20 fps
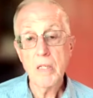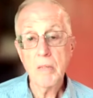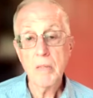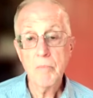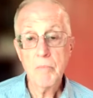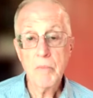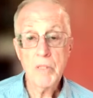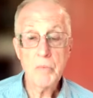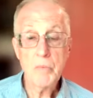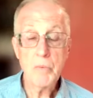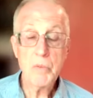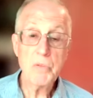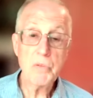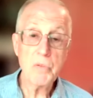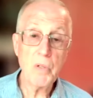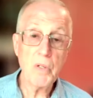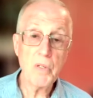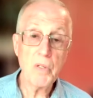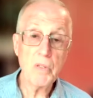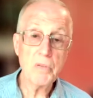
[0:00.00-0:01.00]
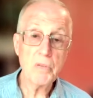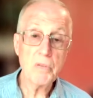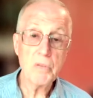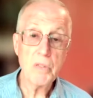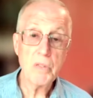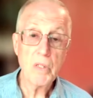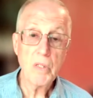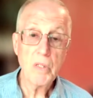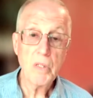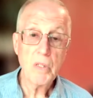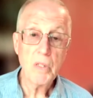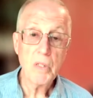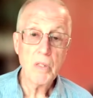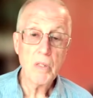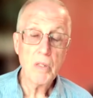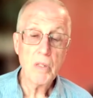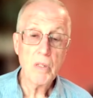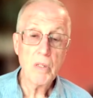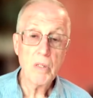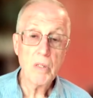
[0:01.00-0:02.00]
But he was charged
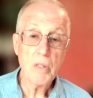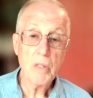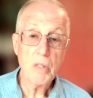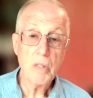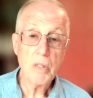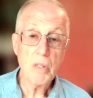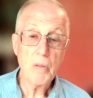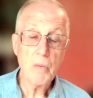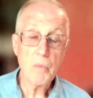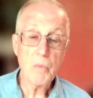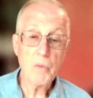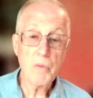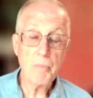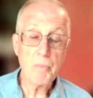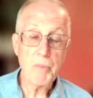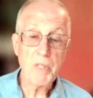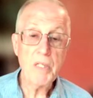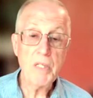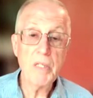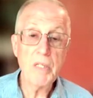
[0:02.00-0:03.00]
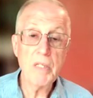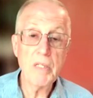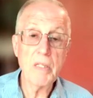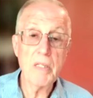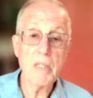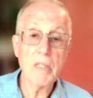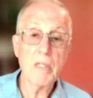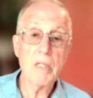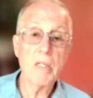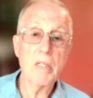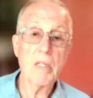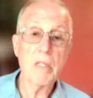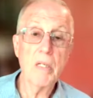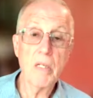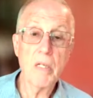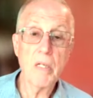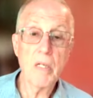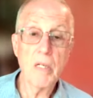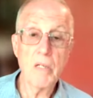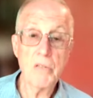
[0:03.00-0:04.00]
with being
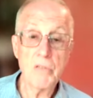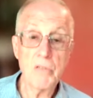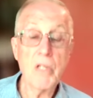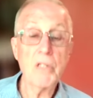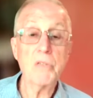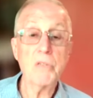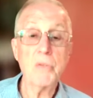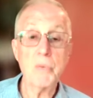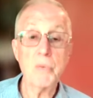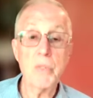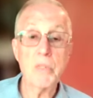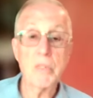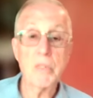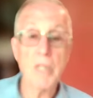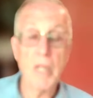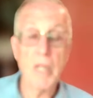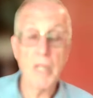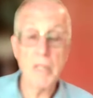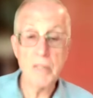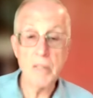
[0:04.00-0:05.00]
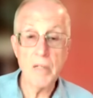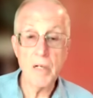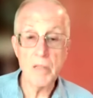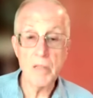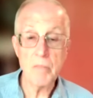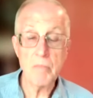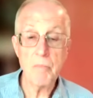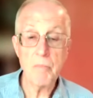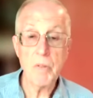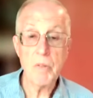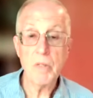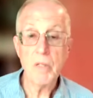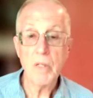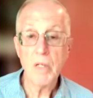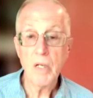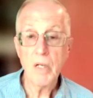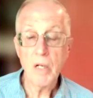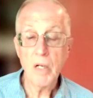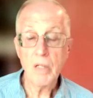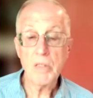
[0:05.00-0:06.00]
a Jesuit and a
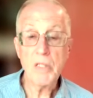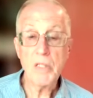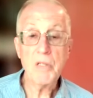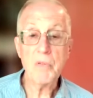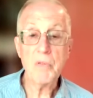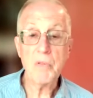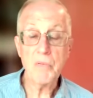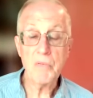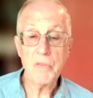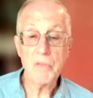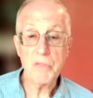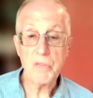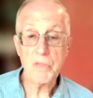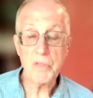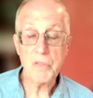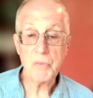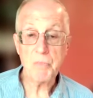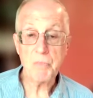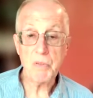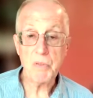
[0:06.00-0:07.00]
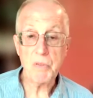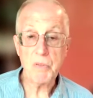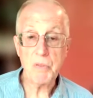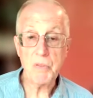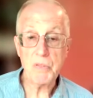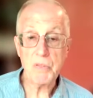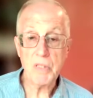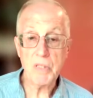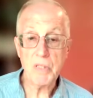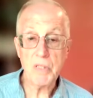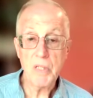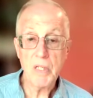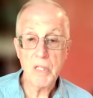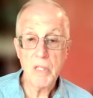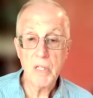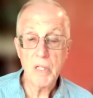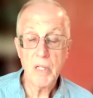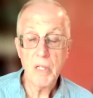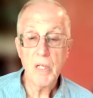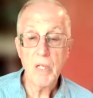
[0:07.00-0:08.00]
leader of this conspiracy.
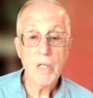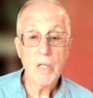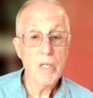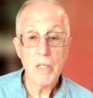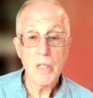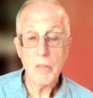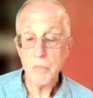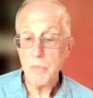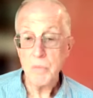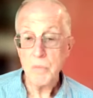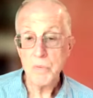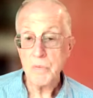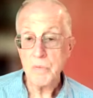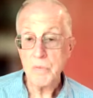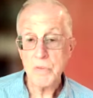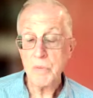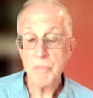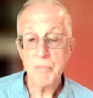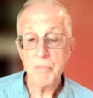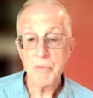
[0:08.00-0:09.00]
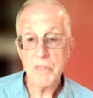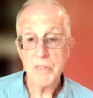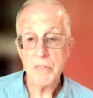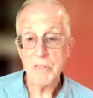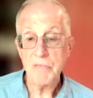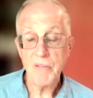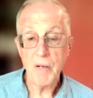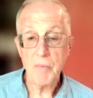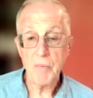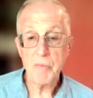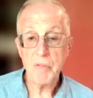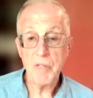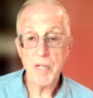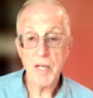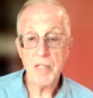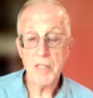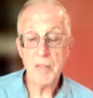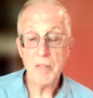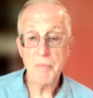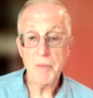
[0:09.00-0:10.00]
It was completely fabricated.